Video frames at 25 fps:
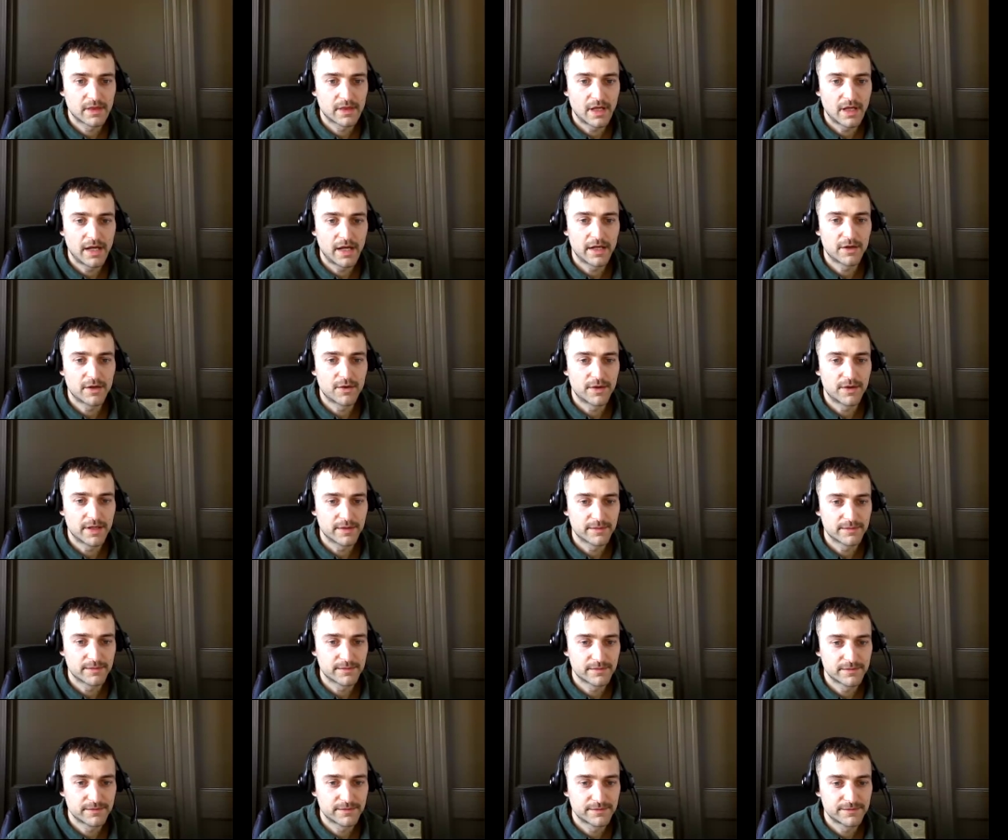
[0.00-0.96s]
I agree.
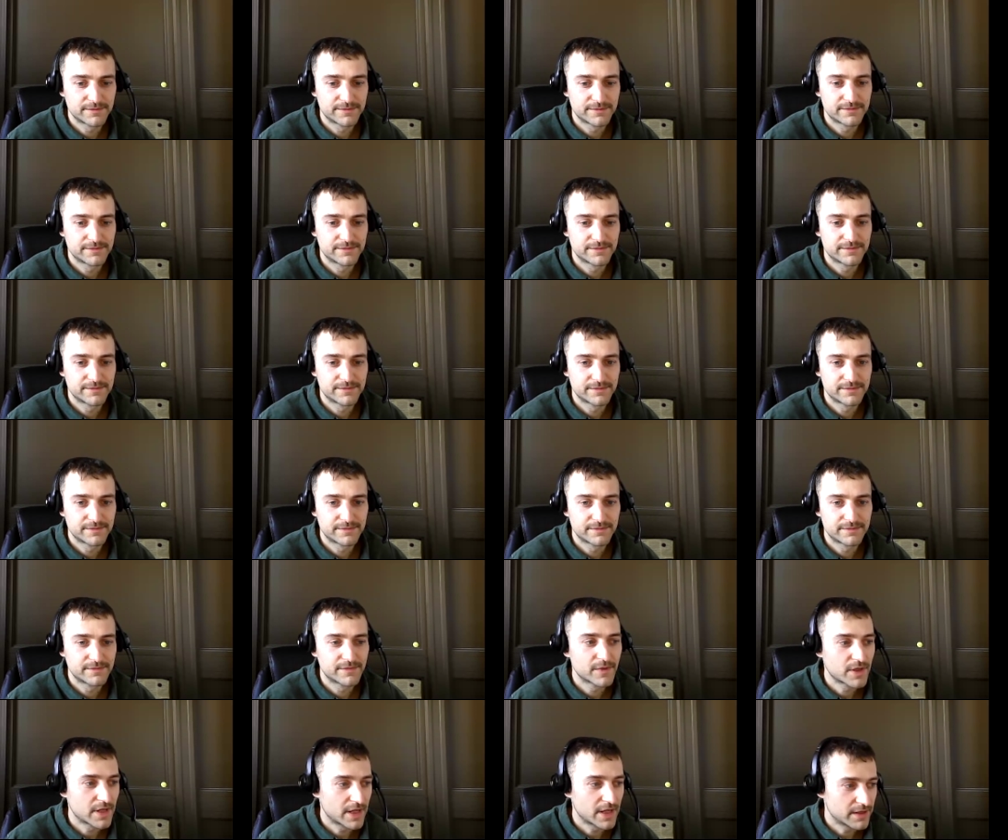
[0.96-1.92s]

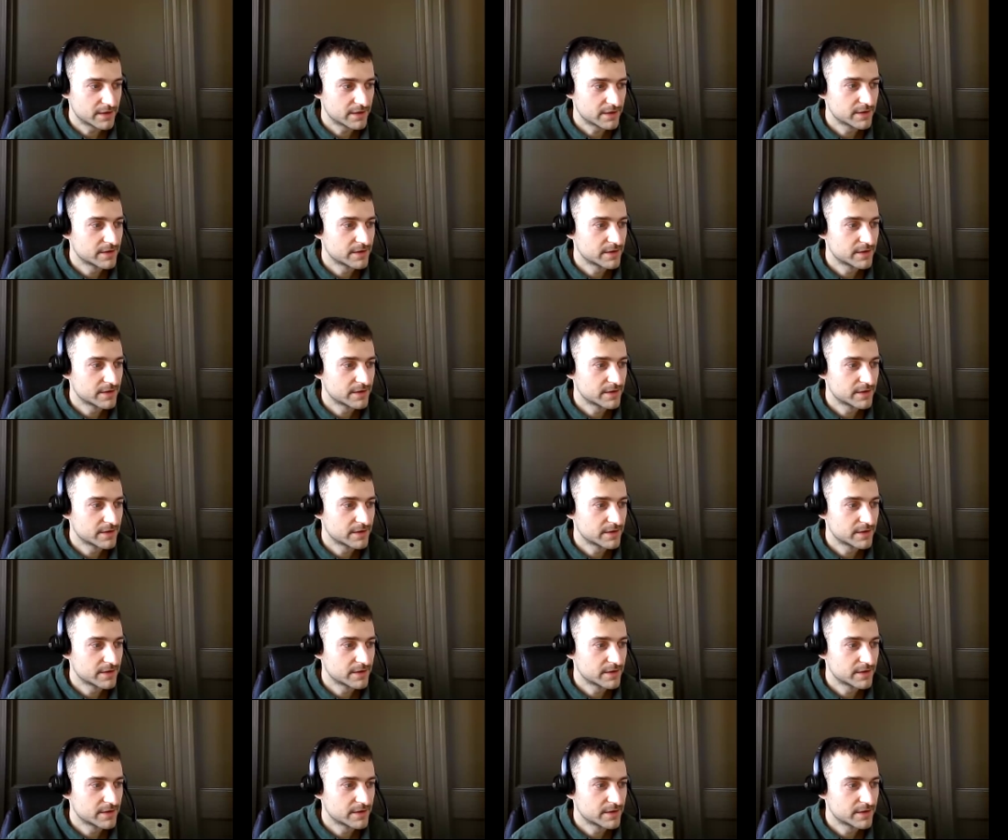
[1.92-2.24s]
Okay.